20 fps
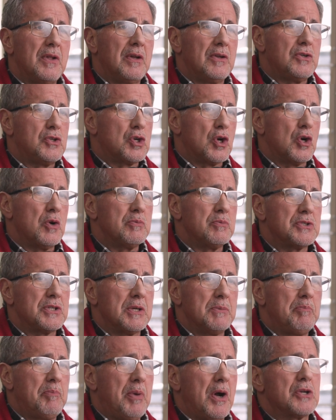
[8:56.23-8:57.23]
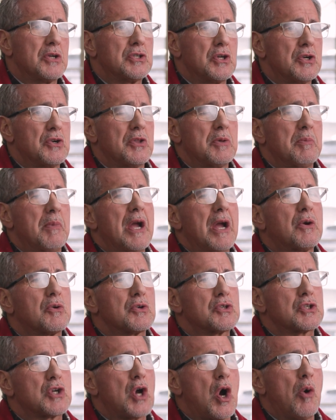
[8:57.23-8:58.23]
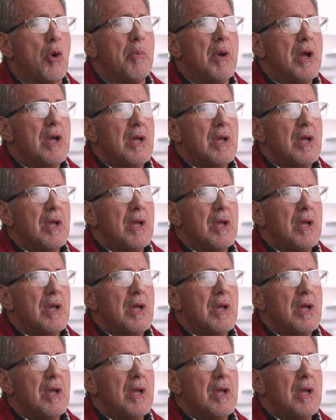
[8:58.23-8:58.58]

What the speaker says: germs and bugs under the microscope,